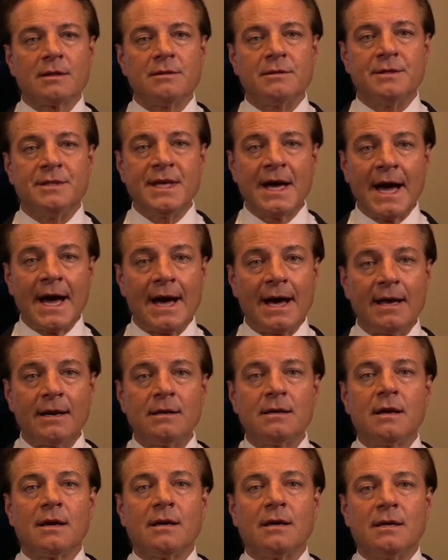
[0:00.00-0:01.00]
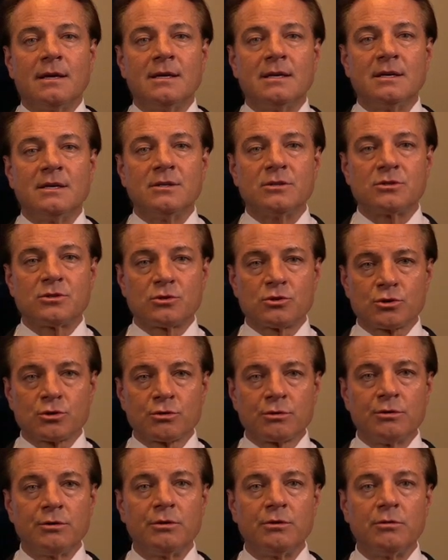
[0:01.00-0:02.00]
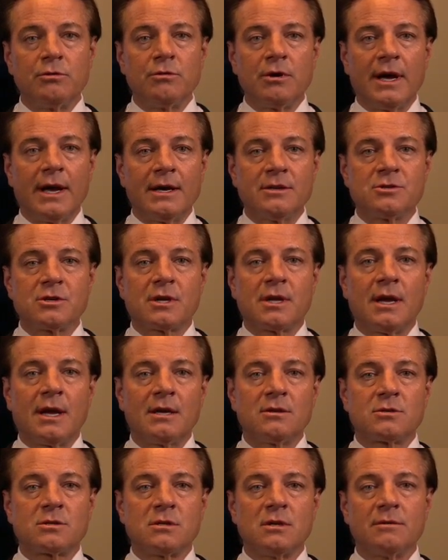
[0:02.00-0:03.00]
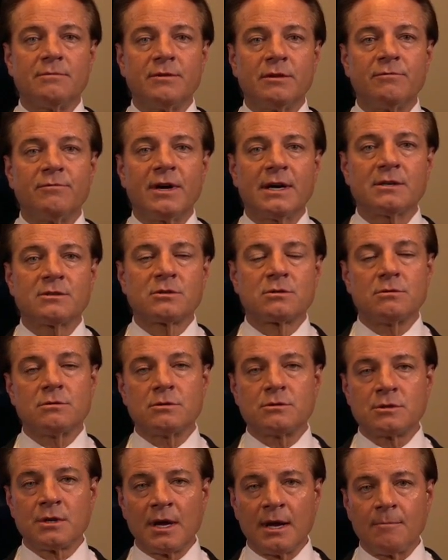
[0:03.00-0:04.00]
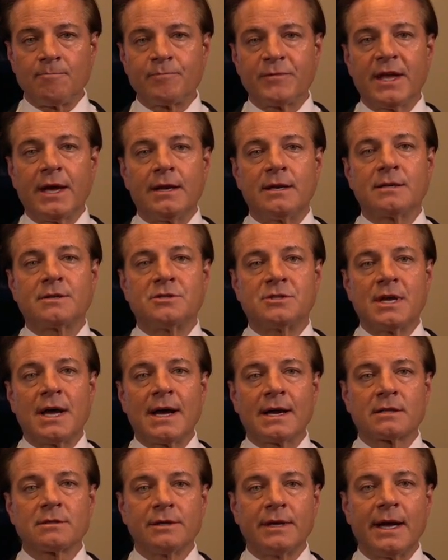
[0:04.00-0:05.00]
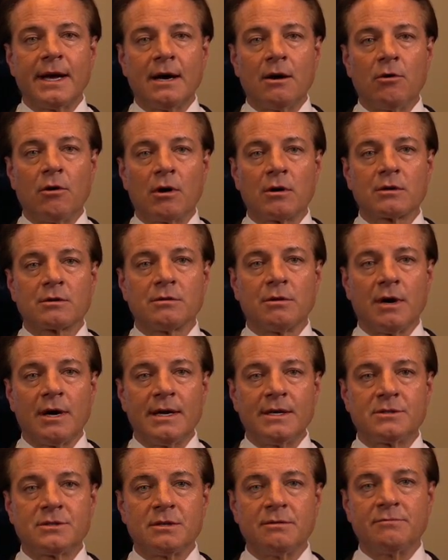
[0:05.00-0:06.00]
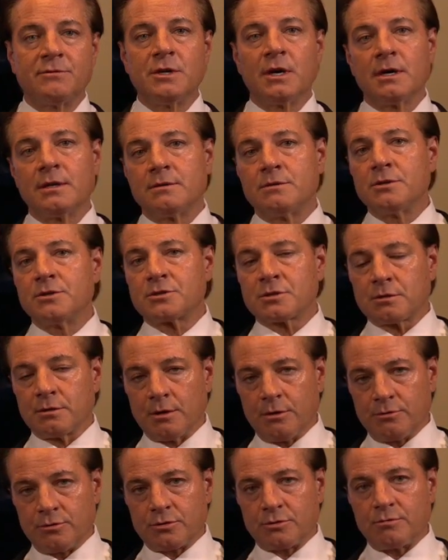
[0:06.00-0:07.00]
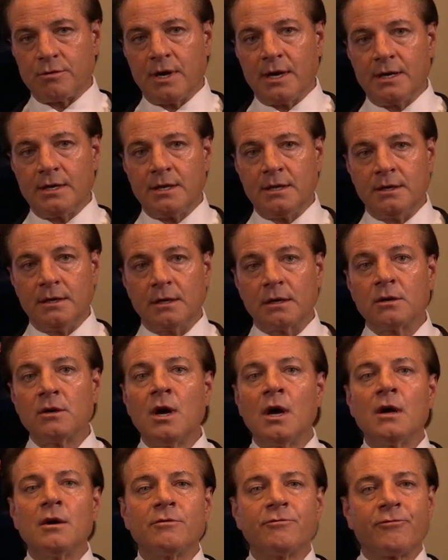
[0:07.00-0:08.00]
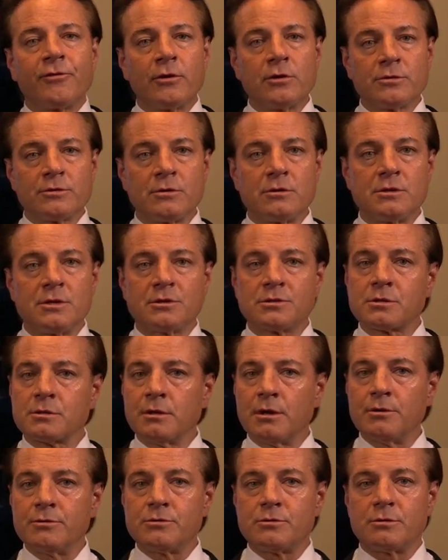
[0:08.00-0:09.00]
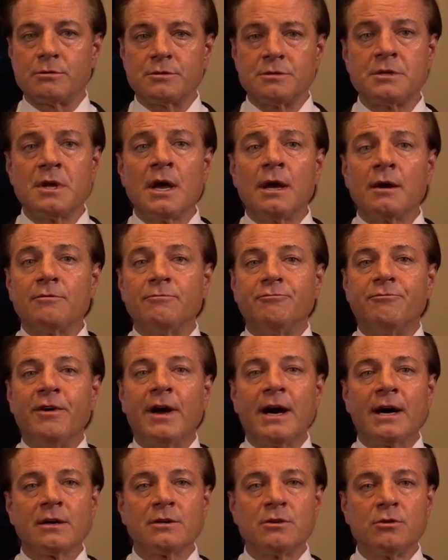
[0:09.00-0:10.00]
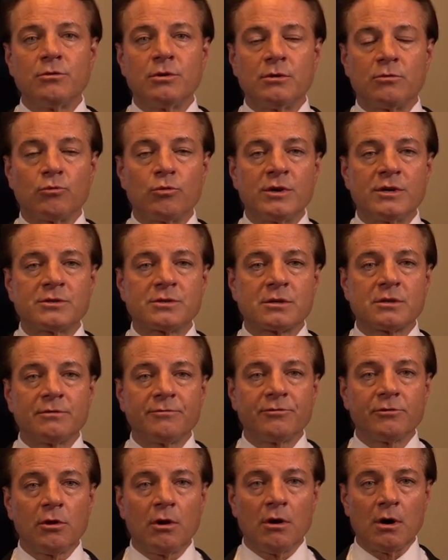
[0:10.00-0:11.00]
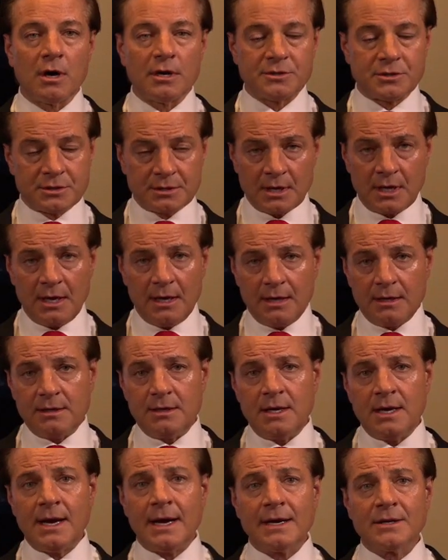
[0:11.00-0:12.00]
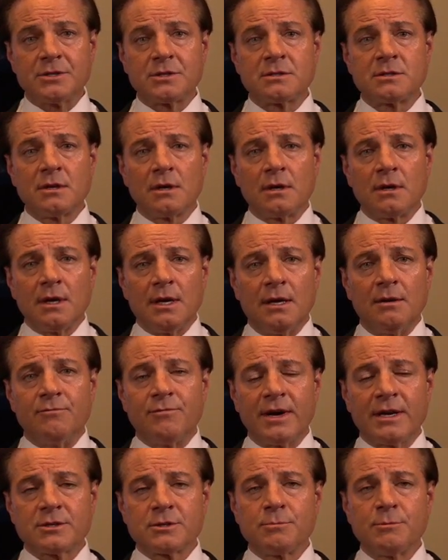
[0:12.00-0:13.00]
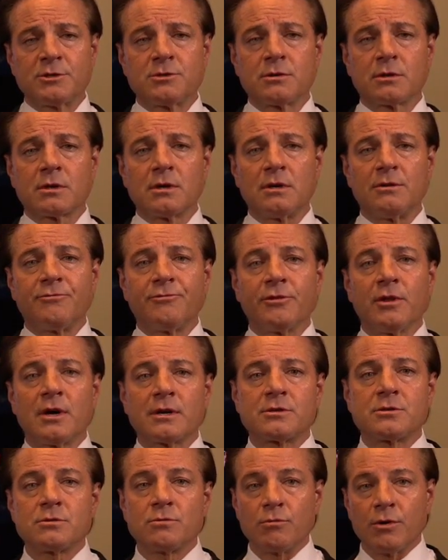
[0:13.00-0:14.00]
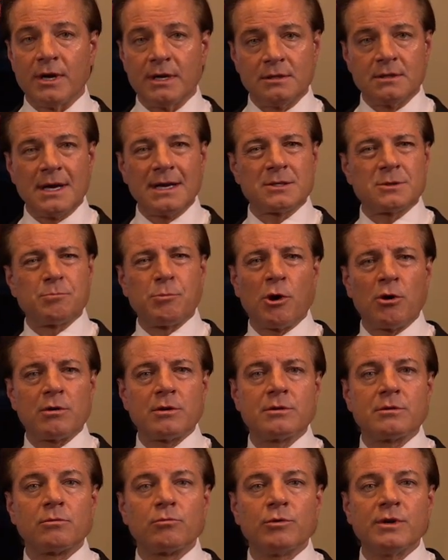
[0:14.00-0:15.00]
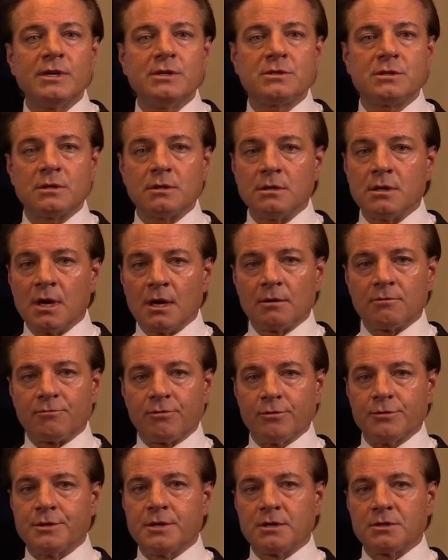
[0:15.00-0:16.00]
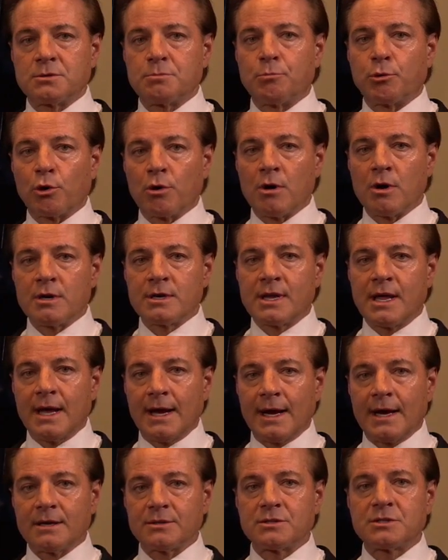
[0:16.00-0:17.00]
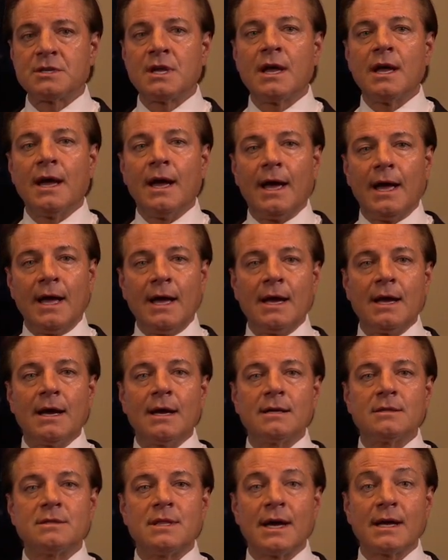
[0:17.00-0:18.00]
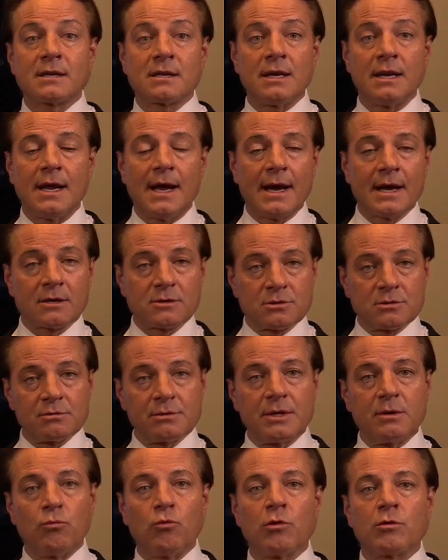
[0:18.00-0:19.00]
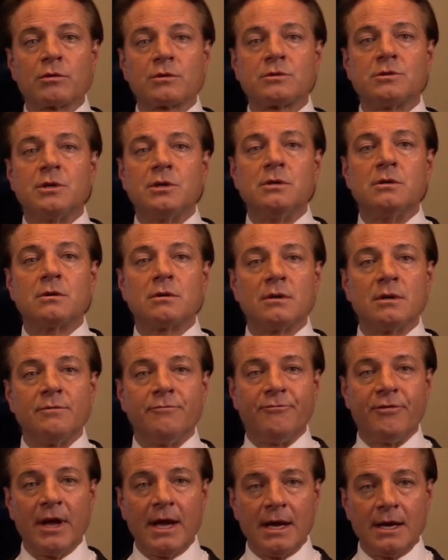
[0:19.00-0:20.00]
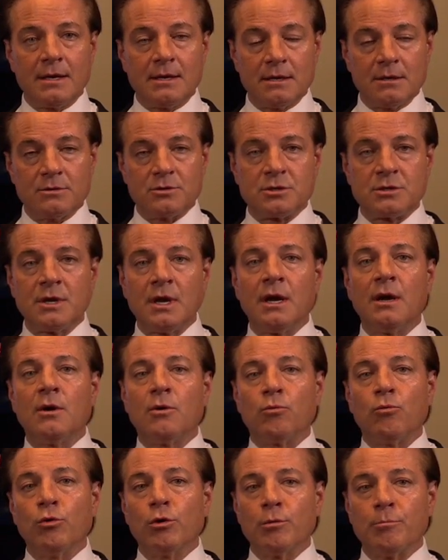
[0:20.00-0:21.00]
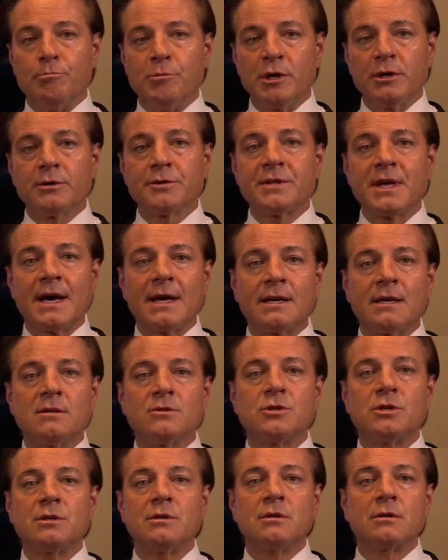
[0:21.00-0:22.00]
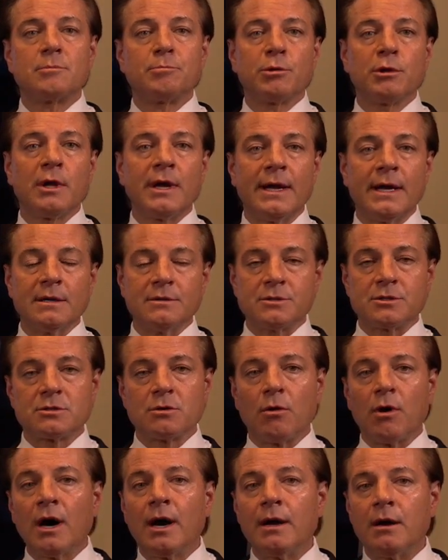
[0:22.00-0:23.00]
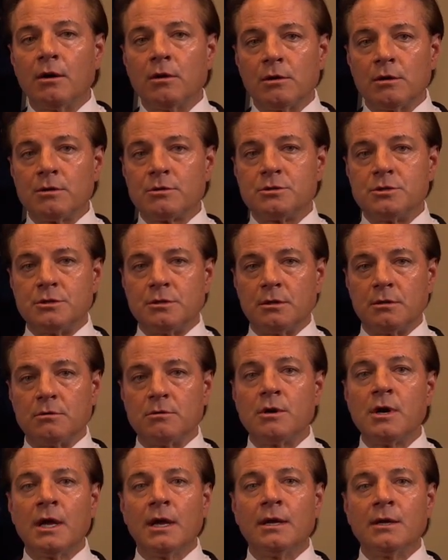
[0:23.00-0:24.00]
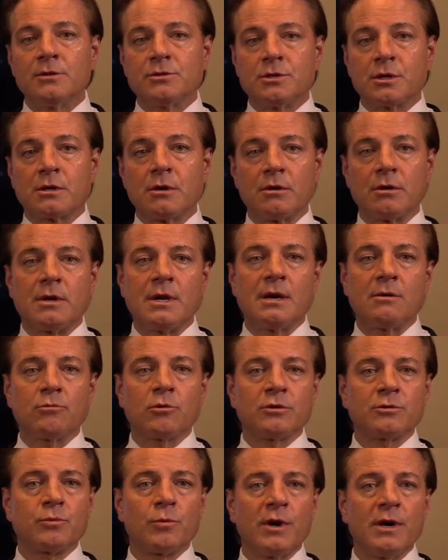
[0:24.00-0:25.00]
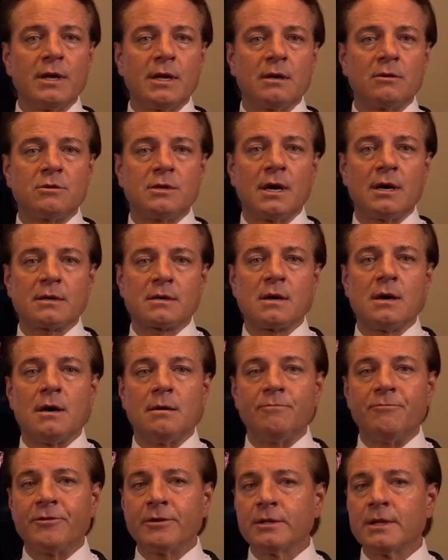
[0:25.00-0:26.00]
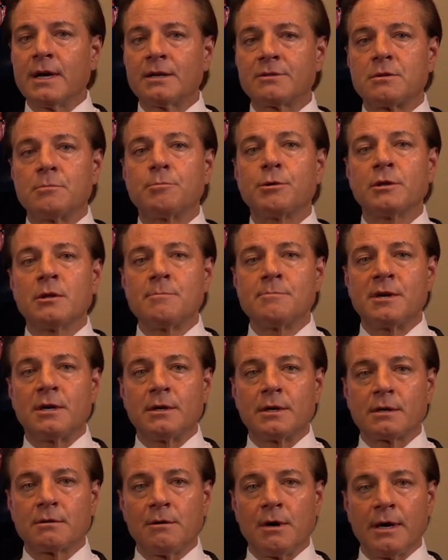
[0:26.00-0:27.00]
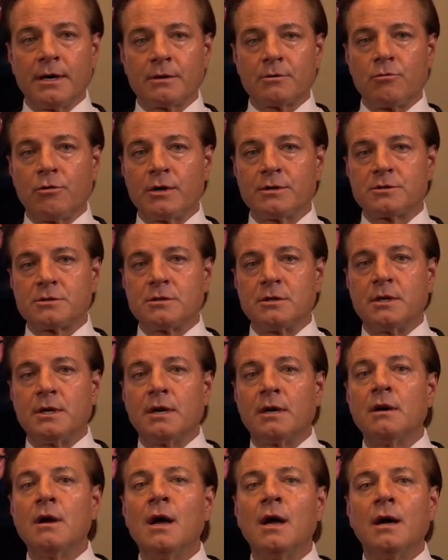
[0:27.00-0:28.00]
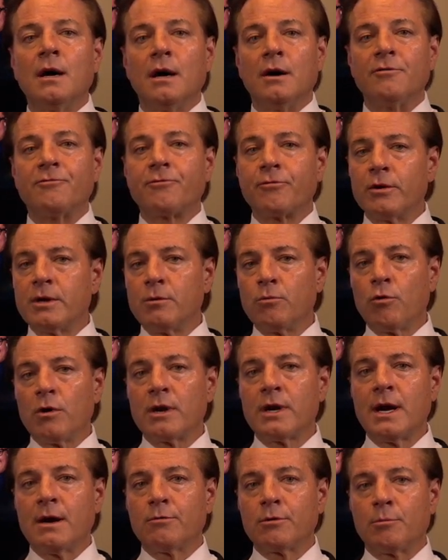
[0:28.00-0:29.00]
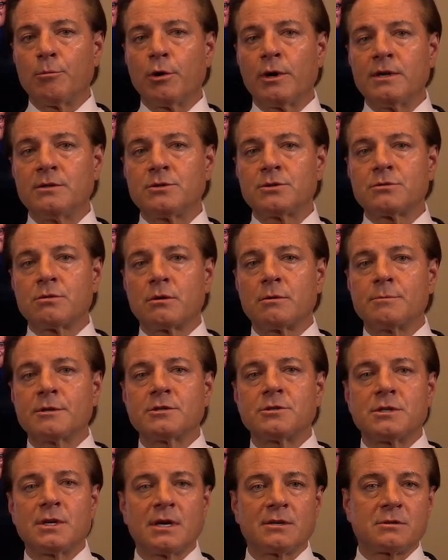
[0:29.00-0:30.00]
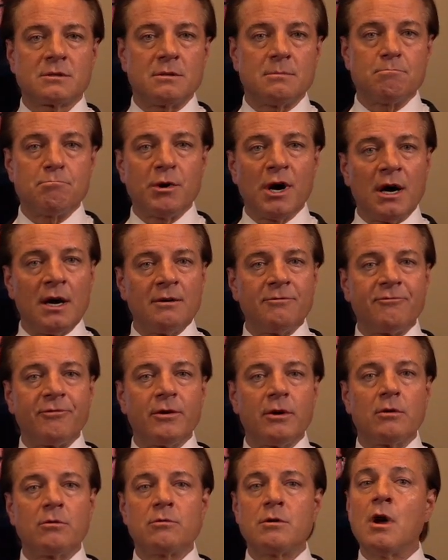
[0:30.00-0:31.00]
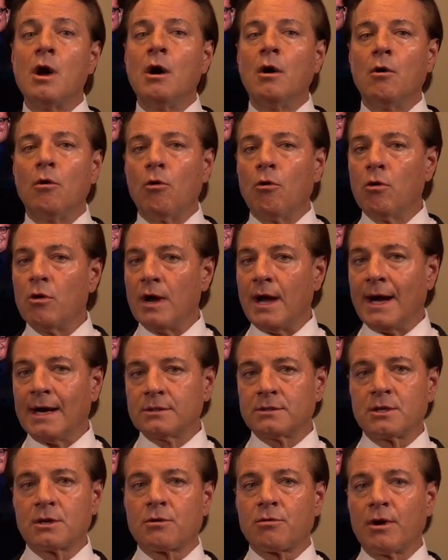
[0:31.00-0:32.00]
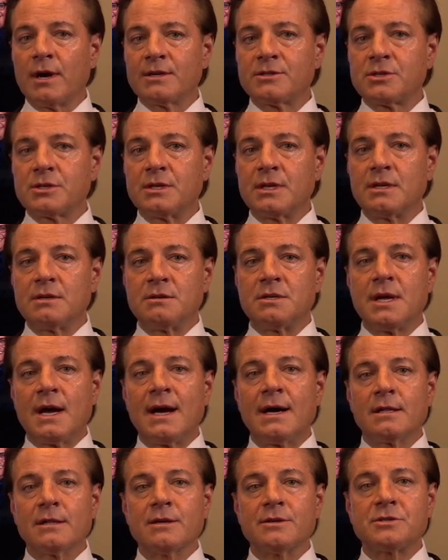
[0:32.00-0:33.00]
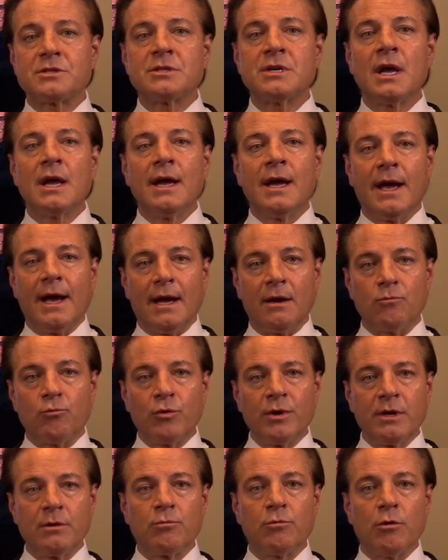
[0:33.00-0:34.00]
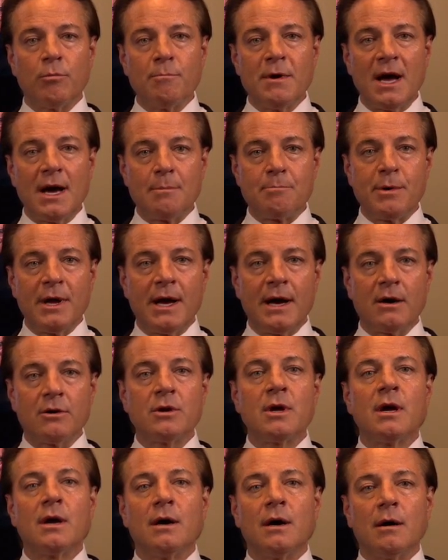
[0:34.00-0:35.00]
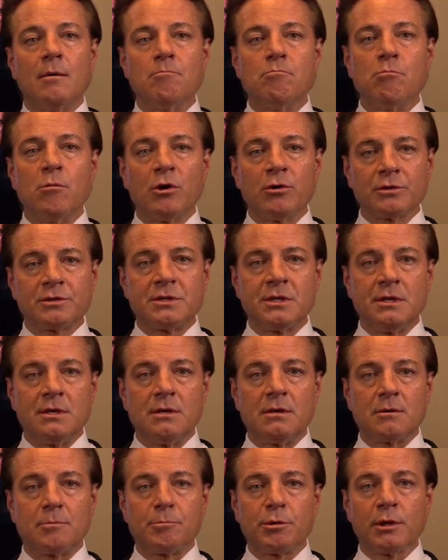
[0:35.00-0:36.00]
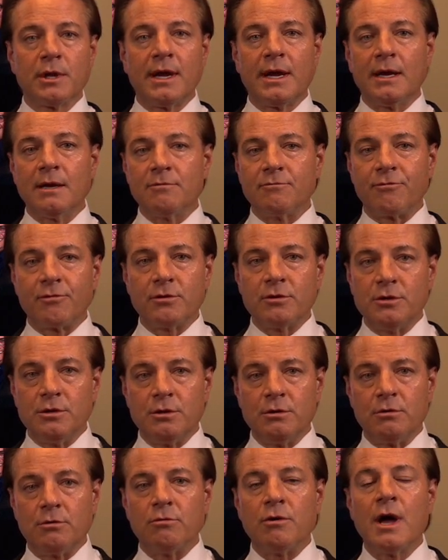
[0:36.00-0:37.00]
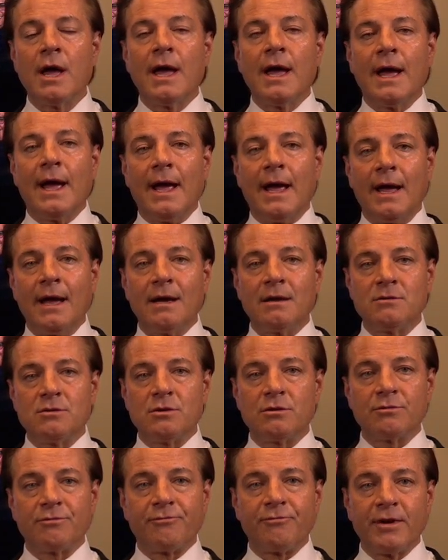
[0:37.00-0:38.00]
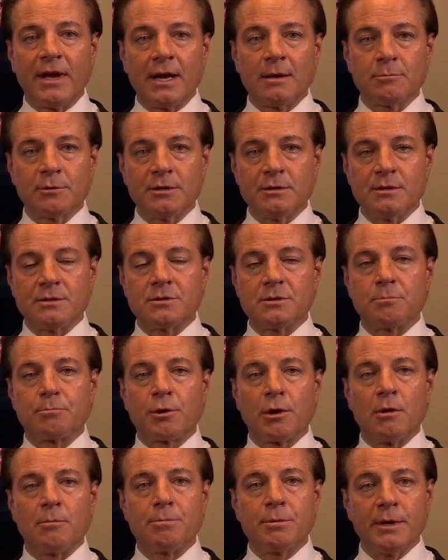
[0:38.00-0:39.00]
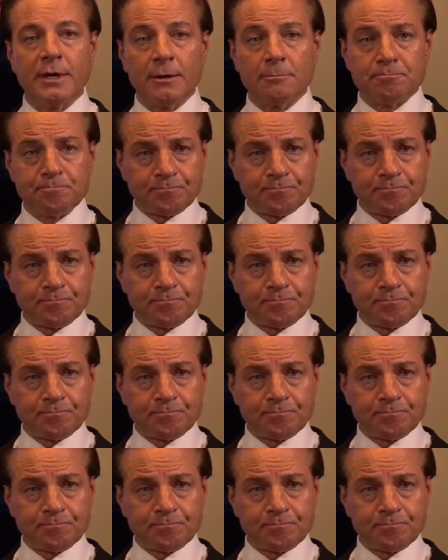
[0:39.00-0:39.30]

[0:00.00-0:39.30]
That is true education of investors, and exactly how our clients have done, disclosed right here. Further disclosures, value at risk of loss. Yes, investments are going to fluctuate. That's part of the reason for this broadcast. And that can actually work to your advantage. We'll build that into your plan. So I urge you to go to networthradio.com, fill out the preliminary client questionnaire, a free 1-hour brainstorming session by phone or at the Crescent in Dallas, and we will map out a multi-year plan for you and your family that's appropriate.